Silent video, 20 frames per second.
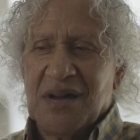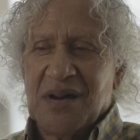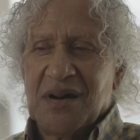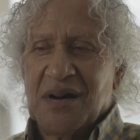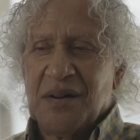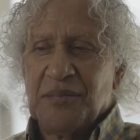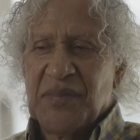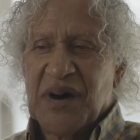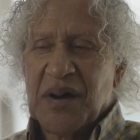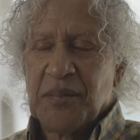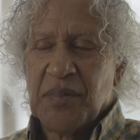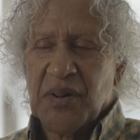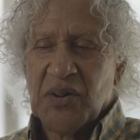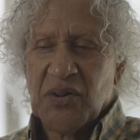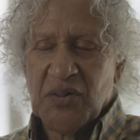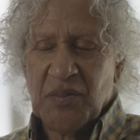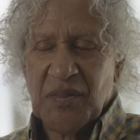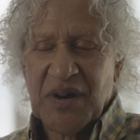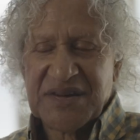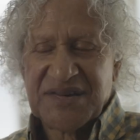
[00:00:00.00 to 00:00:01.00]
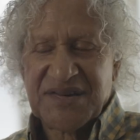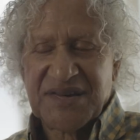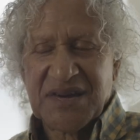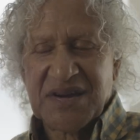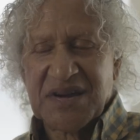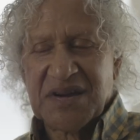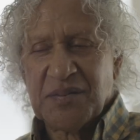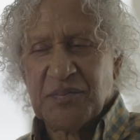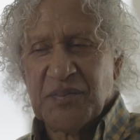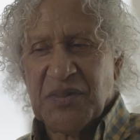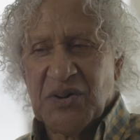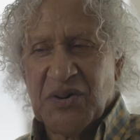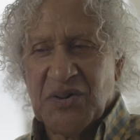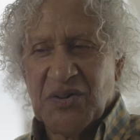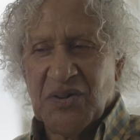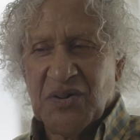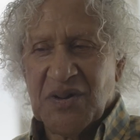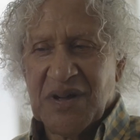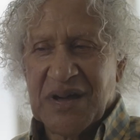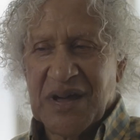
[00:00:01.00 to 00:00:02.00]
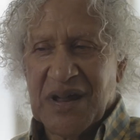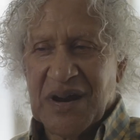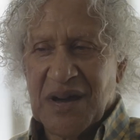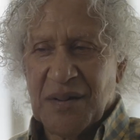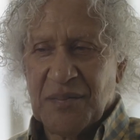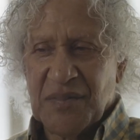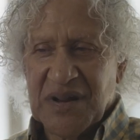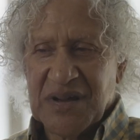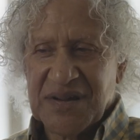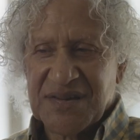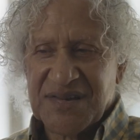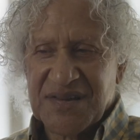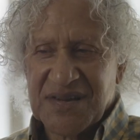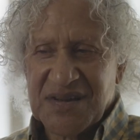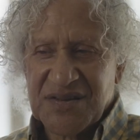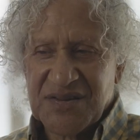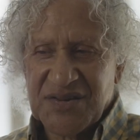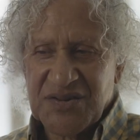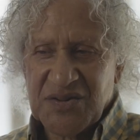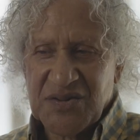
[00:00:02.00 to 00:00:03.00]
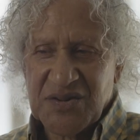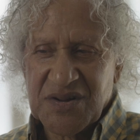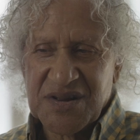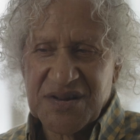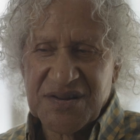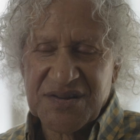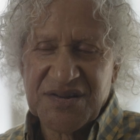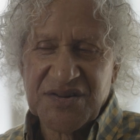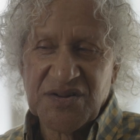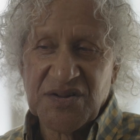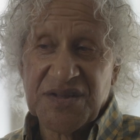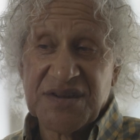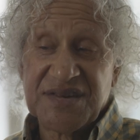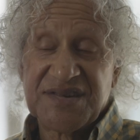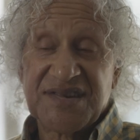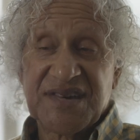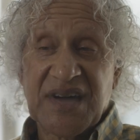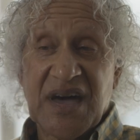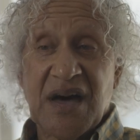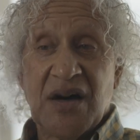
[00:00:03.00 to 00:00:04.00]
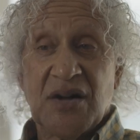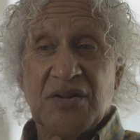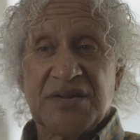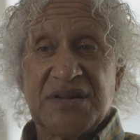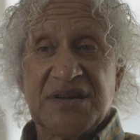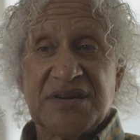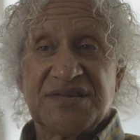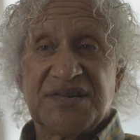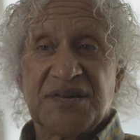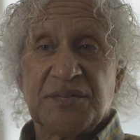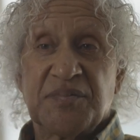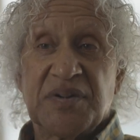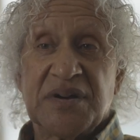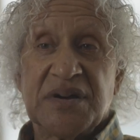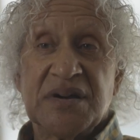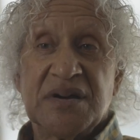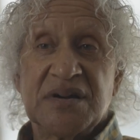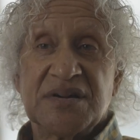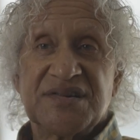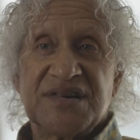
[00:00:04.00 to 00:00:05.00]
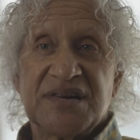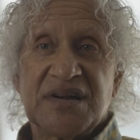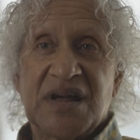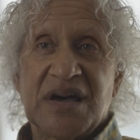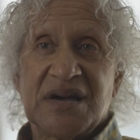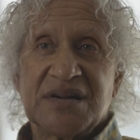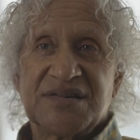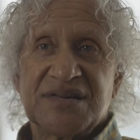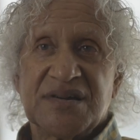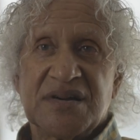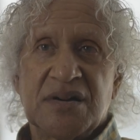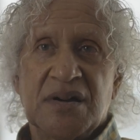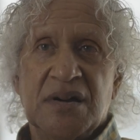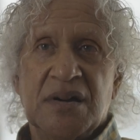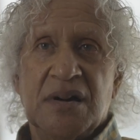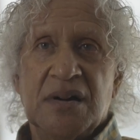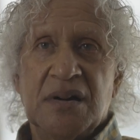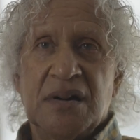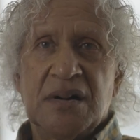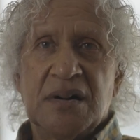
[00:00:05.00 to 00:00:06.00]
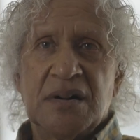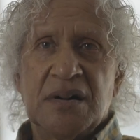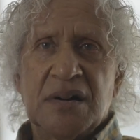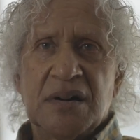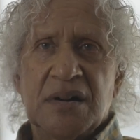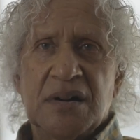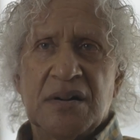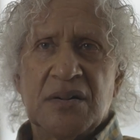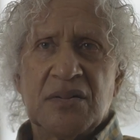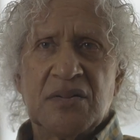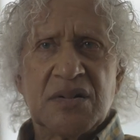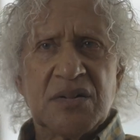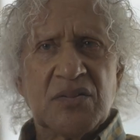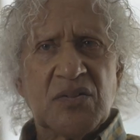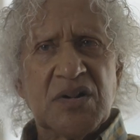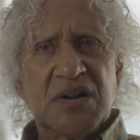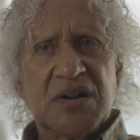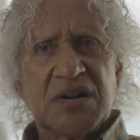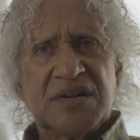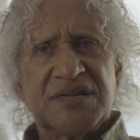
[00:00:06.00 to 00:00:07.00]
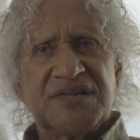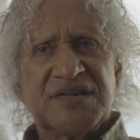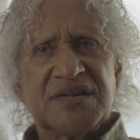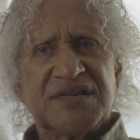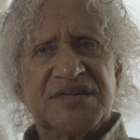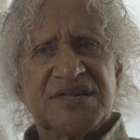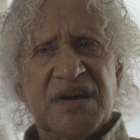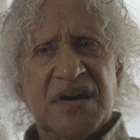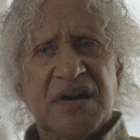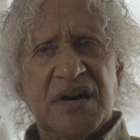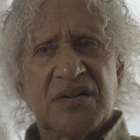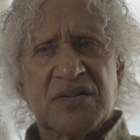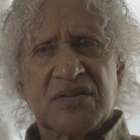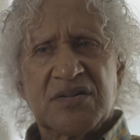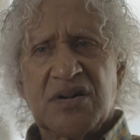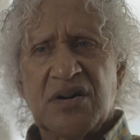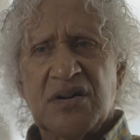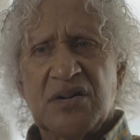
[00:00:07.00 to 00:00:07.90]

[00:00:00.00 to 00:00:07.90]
uh, my bowl, my singing bowl, and I'm listening to it until the sound disappears. And I say, well, where does the sound